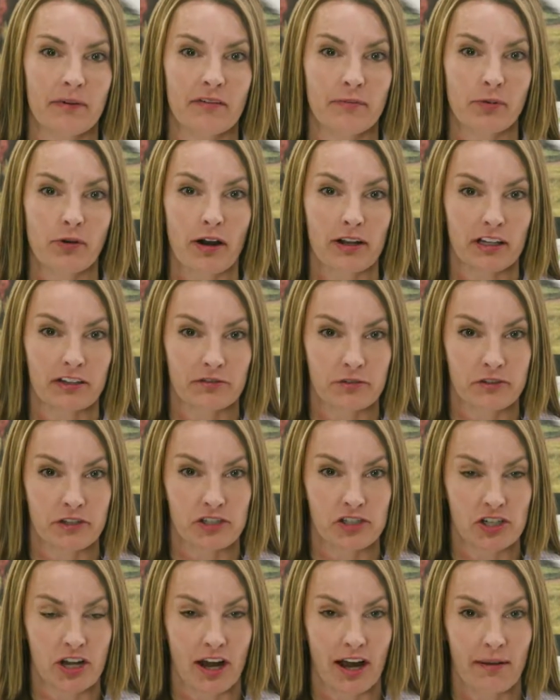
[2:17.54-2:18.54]
of product for the
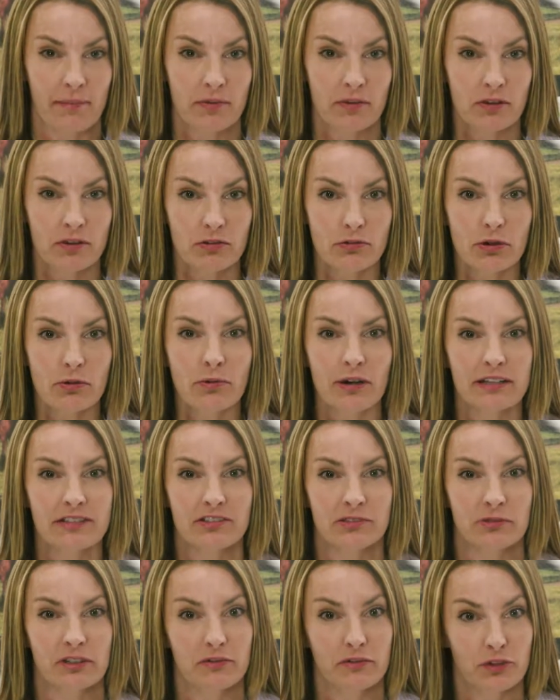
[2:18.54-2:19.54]
job, you will want
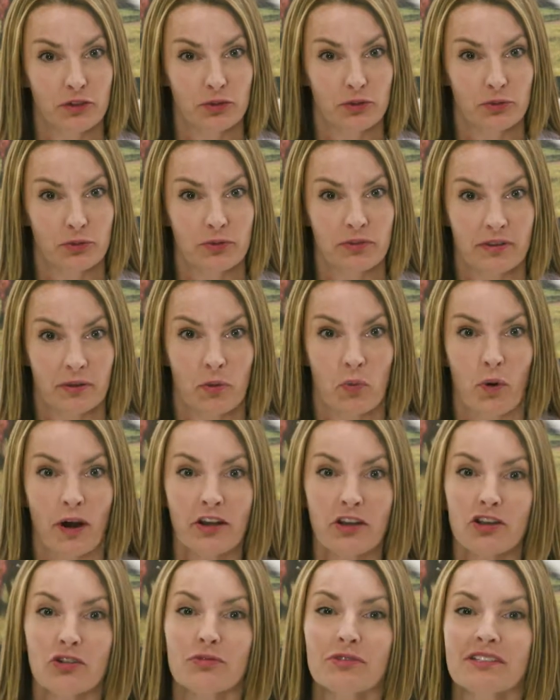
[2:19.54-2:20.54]
to review the
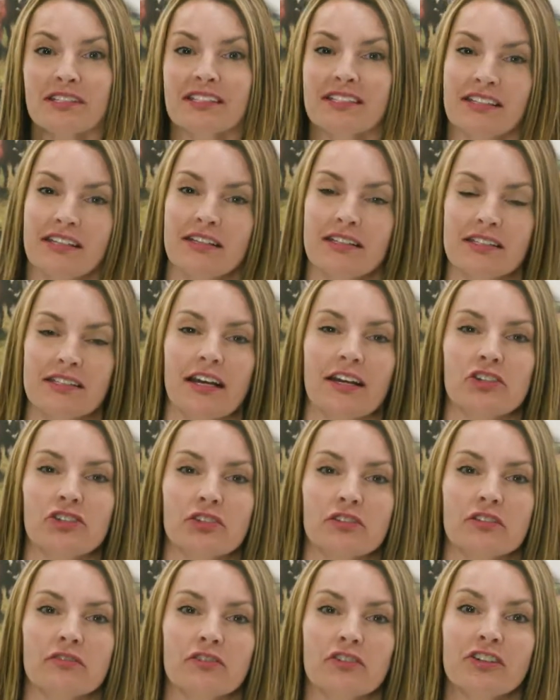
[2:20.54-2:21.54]
What You Will See
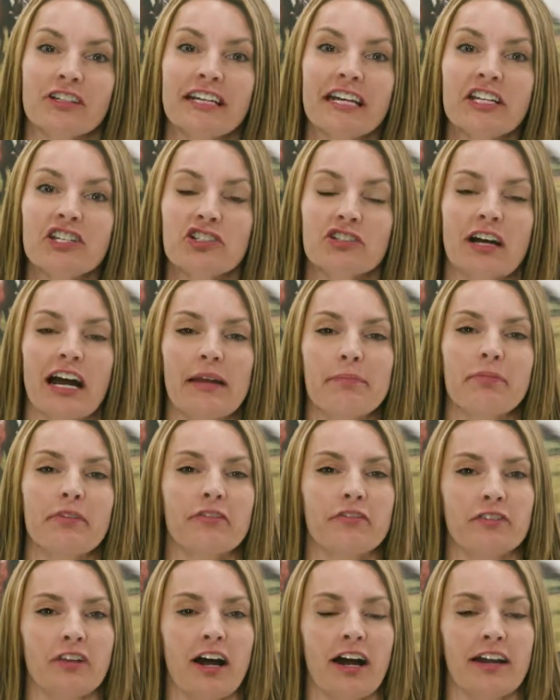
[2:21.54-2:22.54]
section for each type of
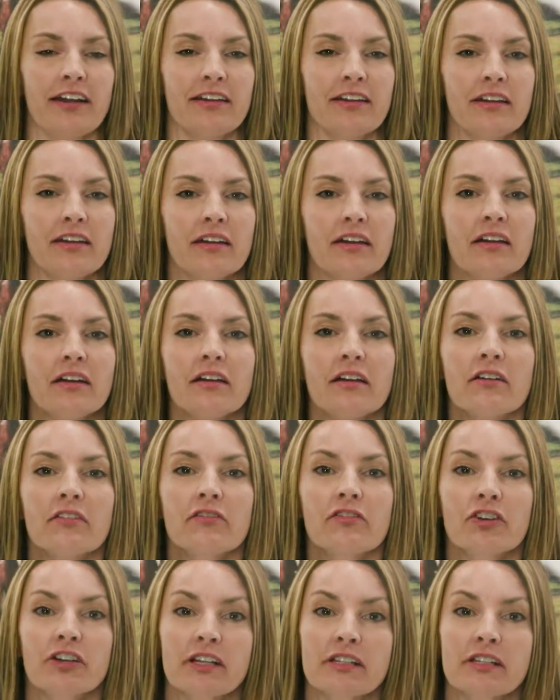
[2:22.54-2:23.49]
fly. For